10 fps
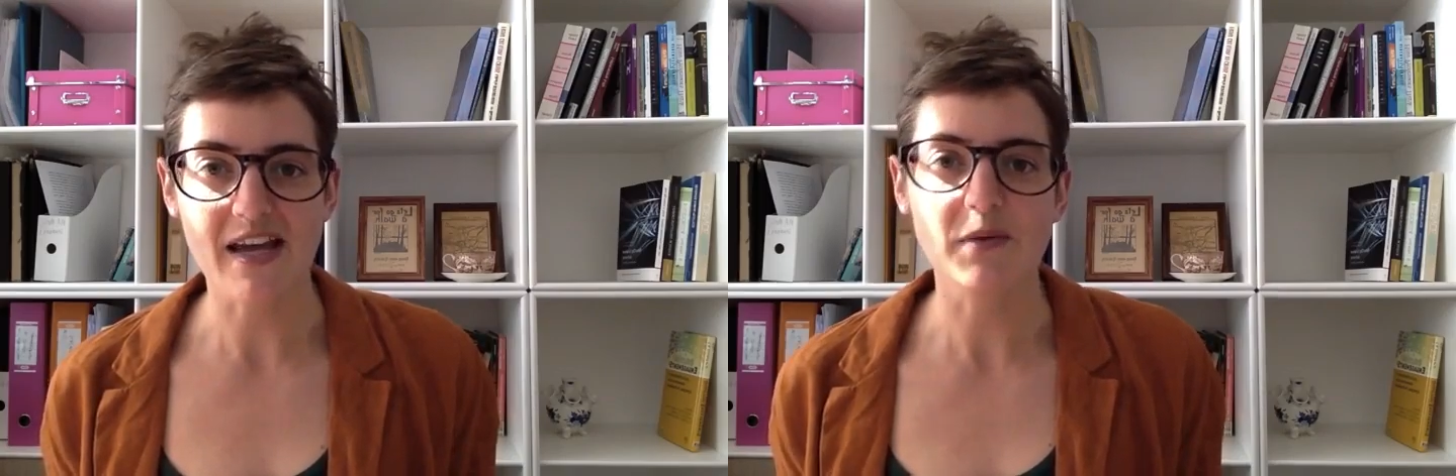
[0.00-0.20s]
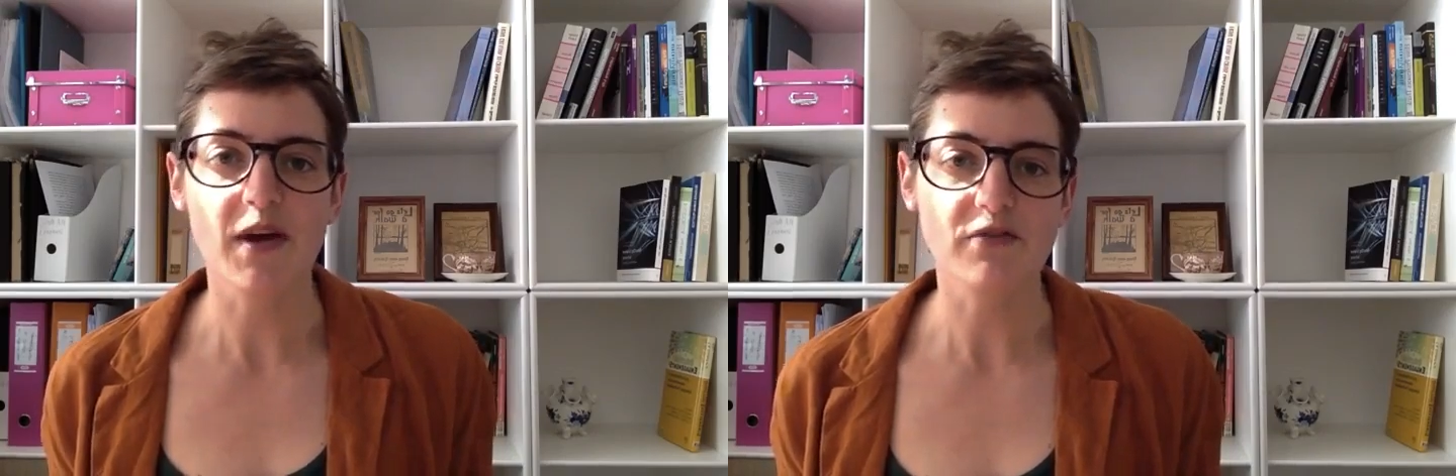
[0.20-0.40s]

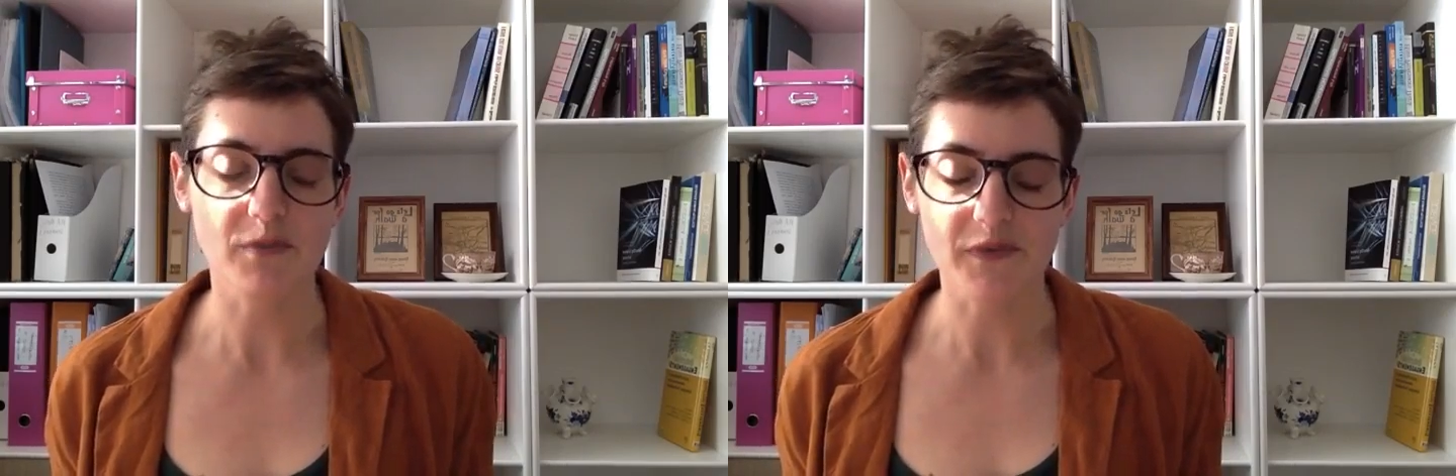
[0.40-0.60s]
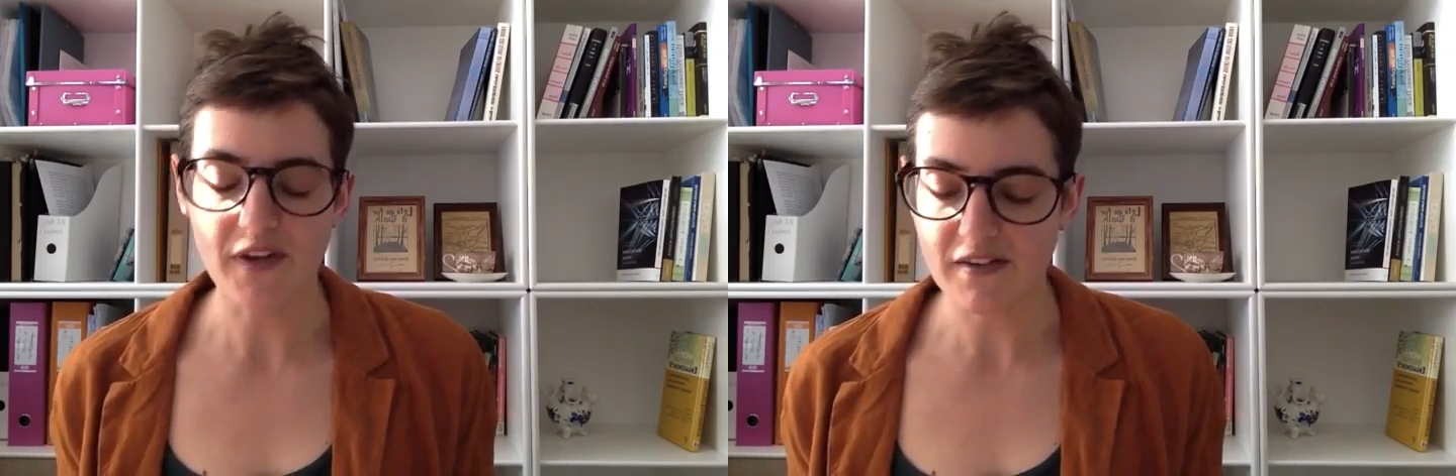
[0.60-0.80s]
anywhere
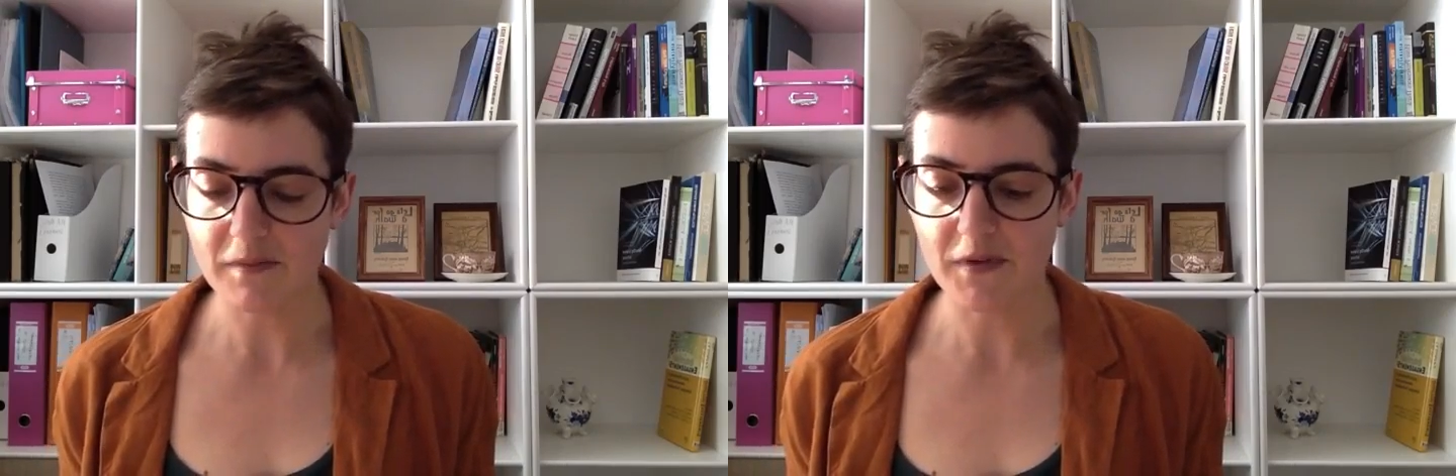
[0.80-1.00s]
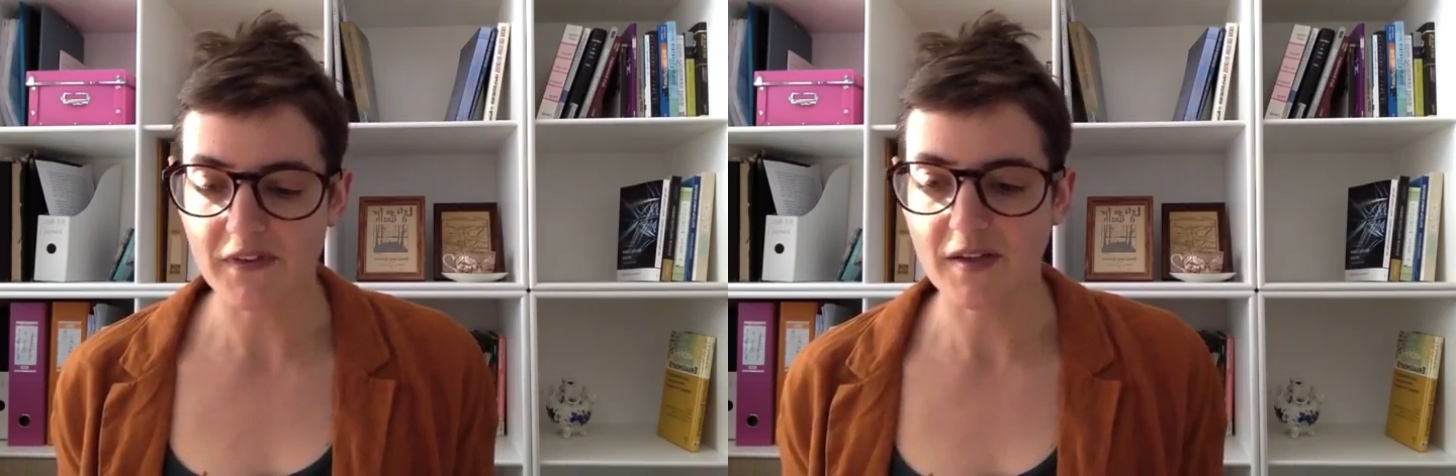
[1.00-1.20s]
from
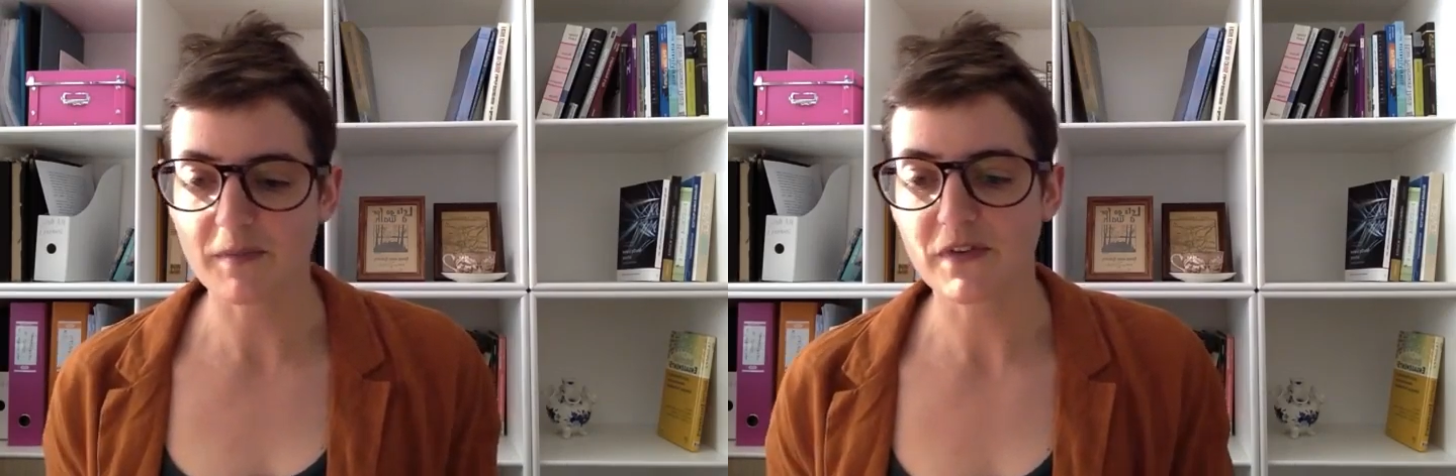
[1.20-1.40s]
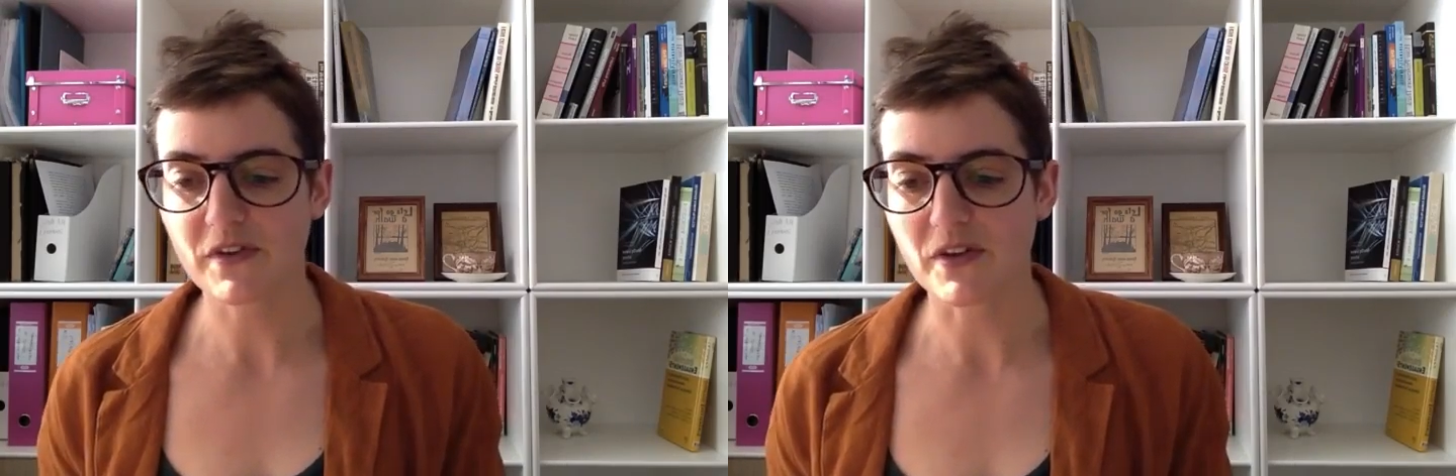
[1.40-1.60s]
science
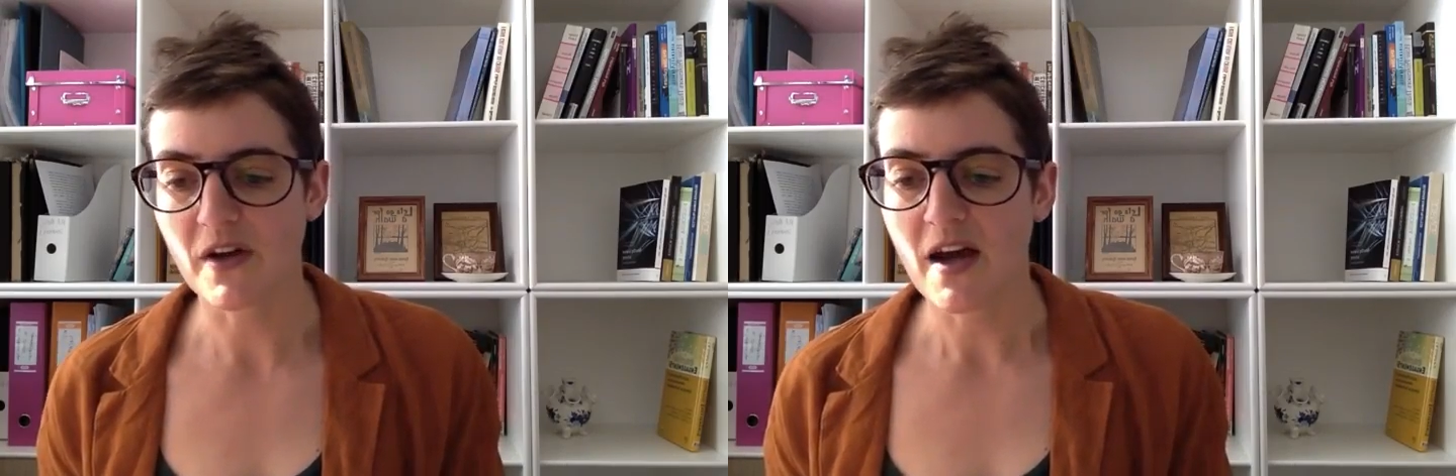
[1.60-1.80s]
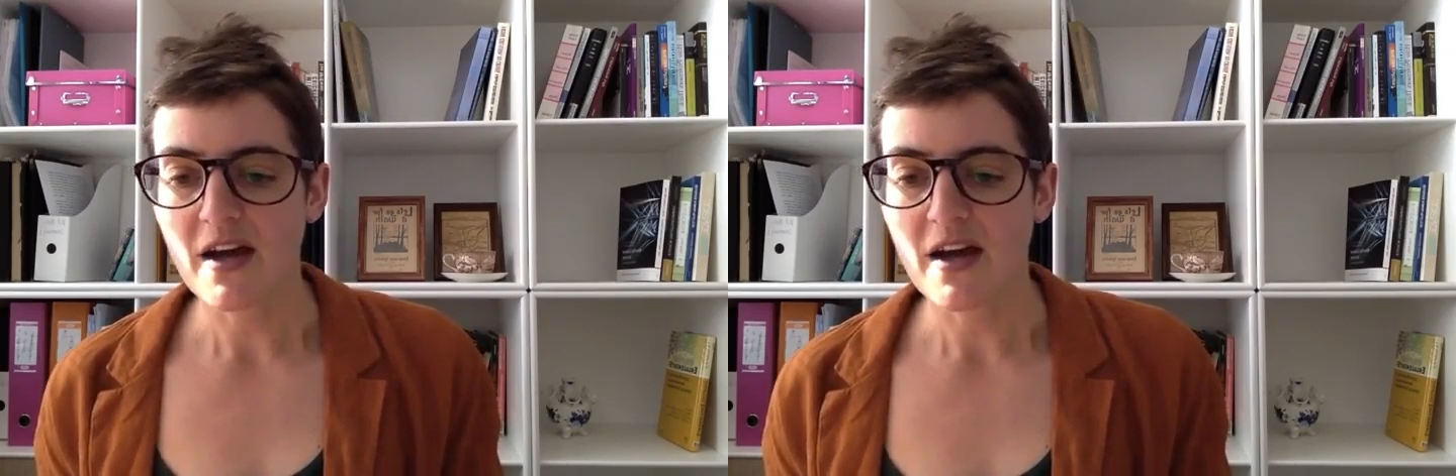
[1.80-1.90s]
museums to